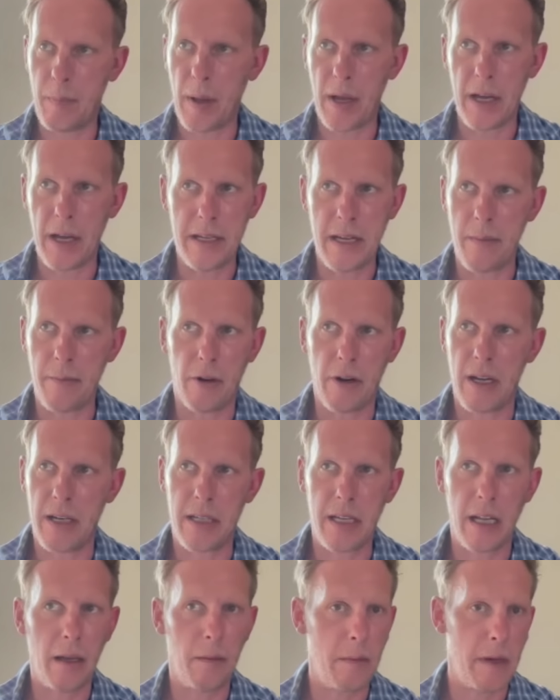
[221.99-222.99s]
by
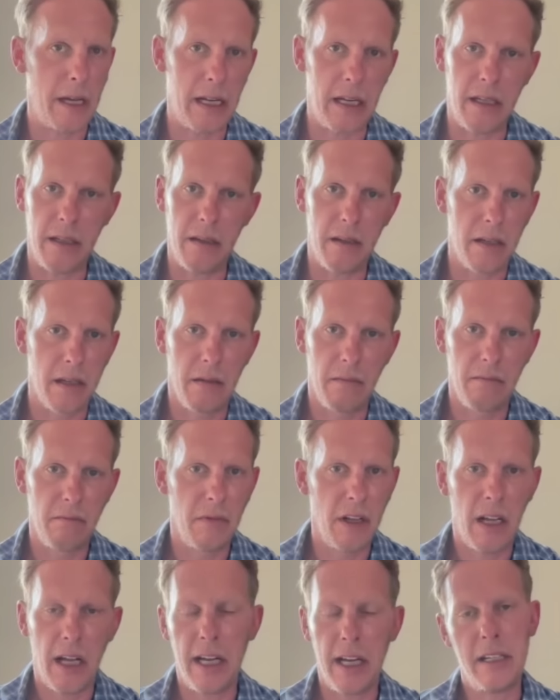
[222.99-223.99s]
democratic means.
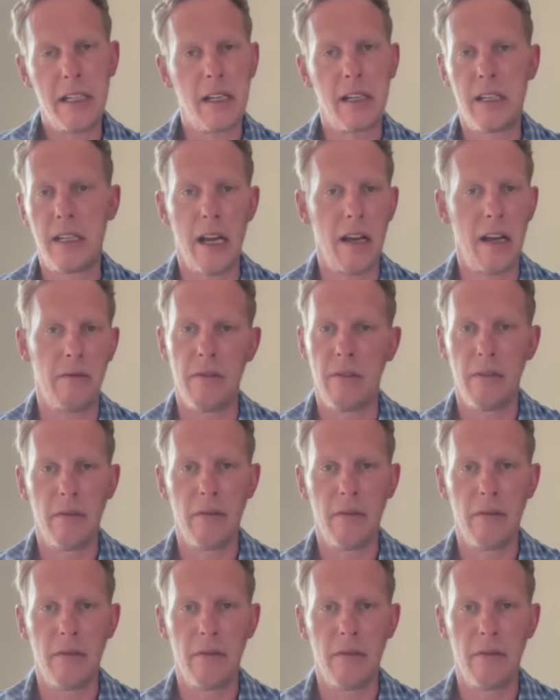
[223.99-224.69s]
I just don't.